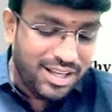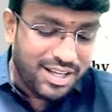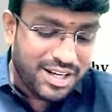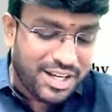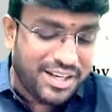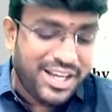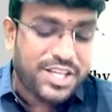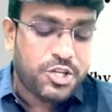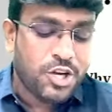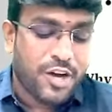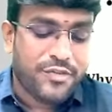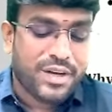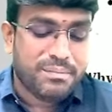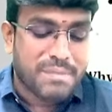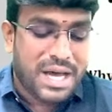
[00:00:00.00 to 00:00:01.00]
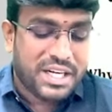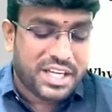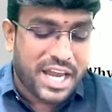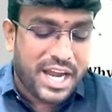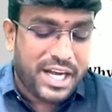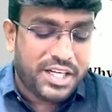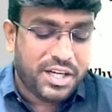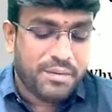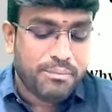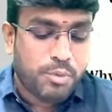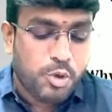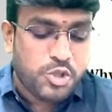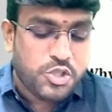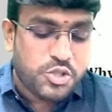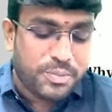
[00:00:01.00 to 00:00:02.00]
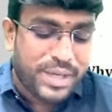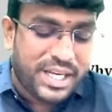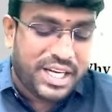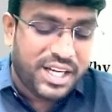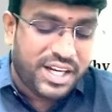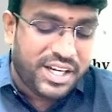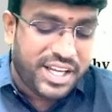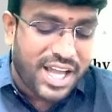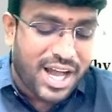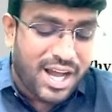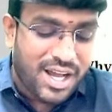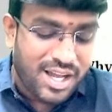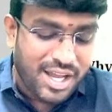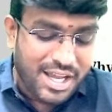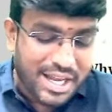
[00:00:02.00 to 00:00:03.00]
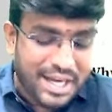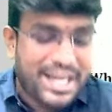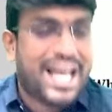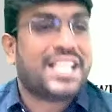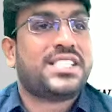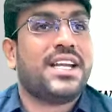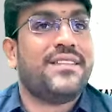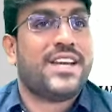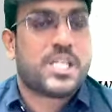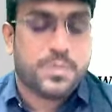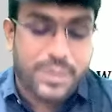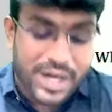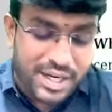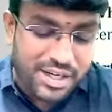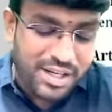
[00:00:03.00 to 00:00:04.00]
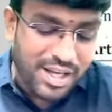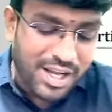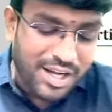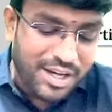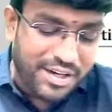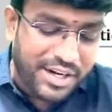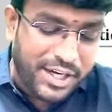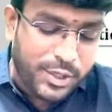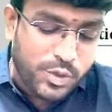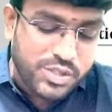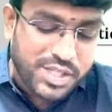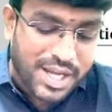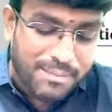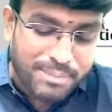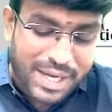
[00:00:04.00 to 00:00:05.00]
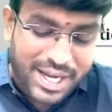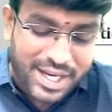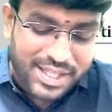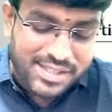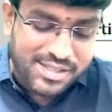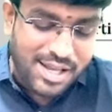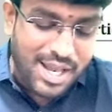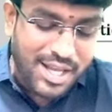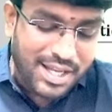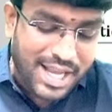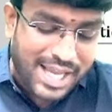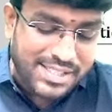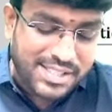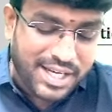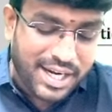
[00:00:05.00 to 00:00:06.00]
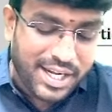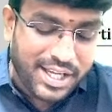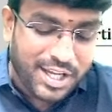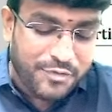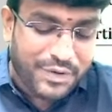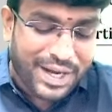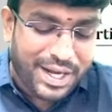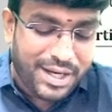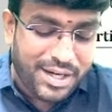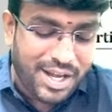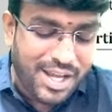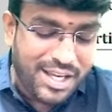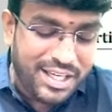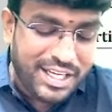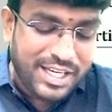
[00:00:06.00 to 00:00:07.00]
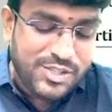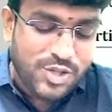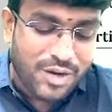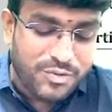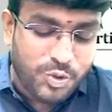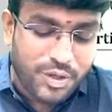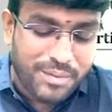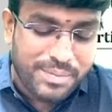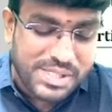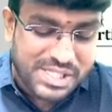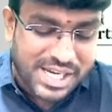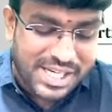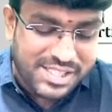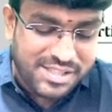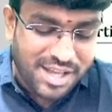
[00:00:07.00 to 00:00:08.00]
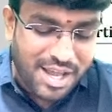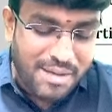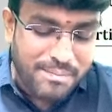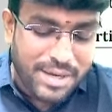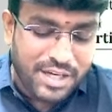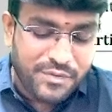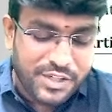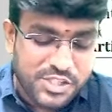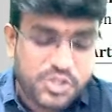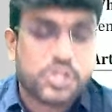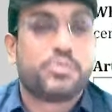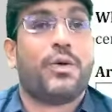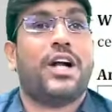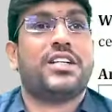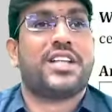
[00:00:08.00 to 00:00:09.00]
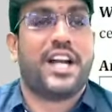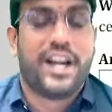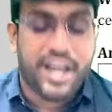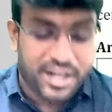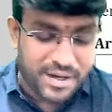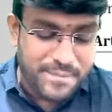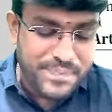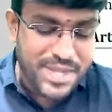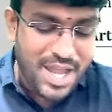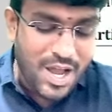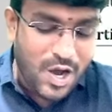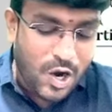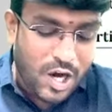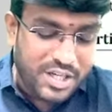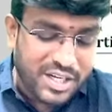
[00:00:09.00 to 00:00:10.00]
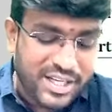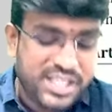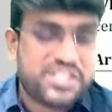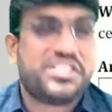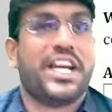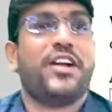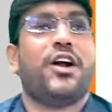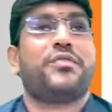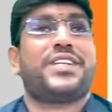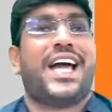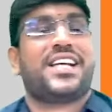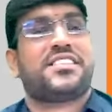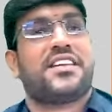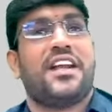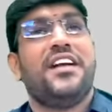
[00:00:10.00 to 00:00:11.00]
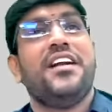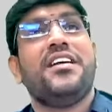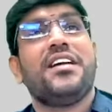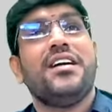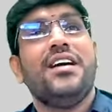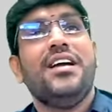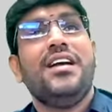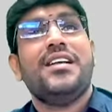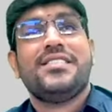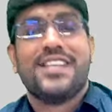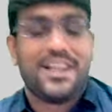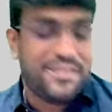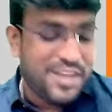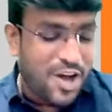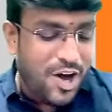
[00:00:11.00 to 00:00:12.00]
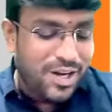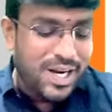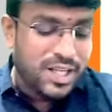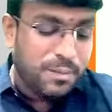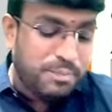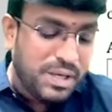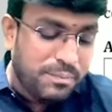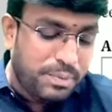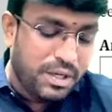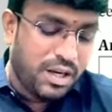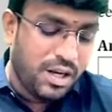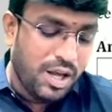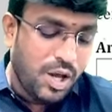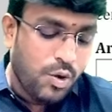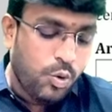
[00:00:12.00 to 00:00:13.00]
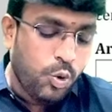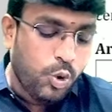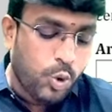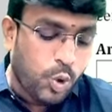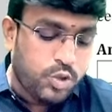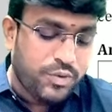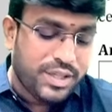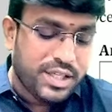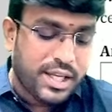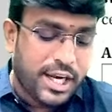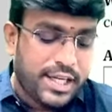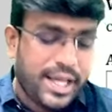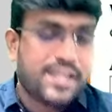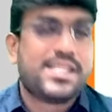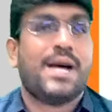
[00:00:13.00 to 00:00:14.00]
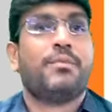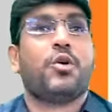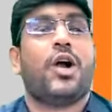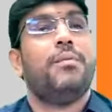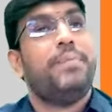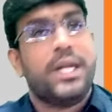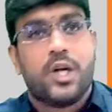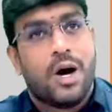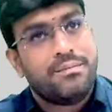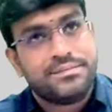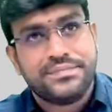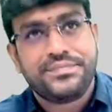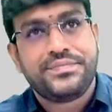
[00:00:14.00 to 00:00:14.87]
Creation of a market, boost to make in India, enhance investment, reduce compliance, cascading effect, ease of doing business, benefits to small trader, organized chain of tax credit. Sir, we all are the people who wrote one great exam called BCom.